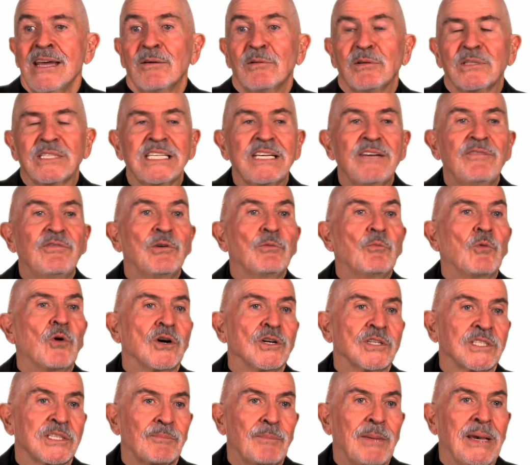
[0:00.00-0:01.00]
It was even
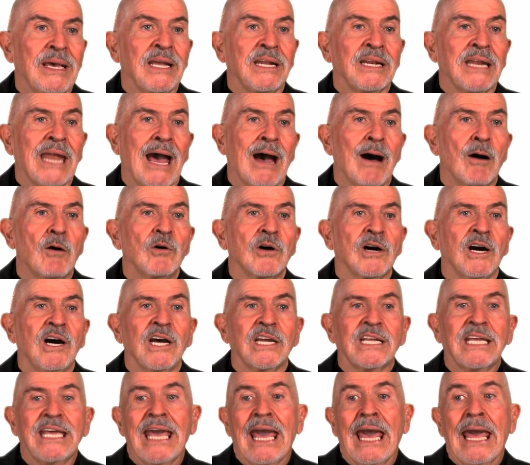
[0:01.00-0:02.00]
worse being now a
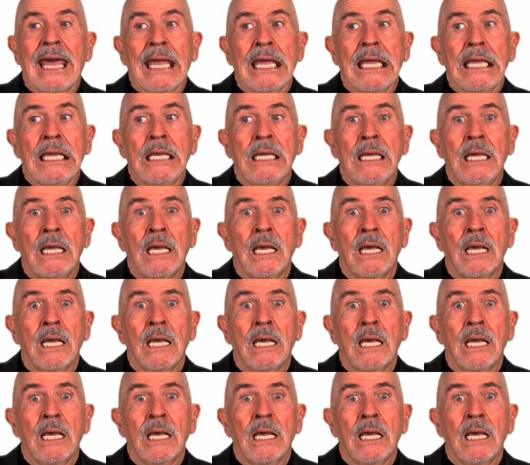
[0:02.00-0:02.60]
gay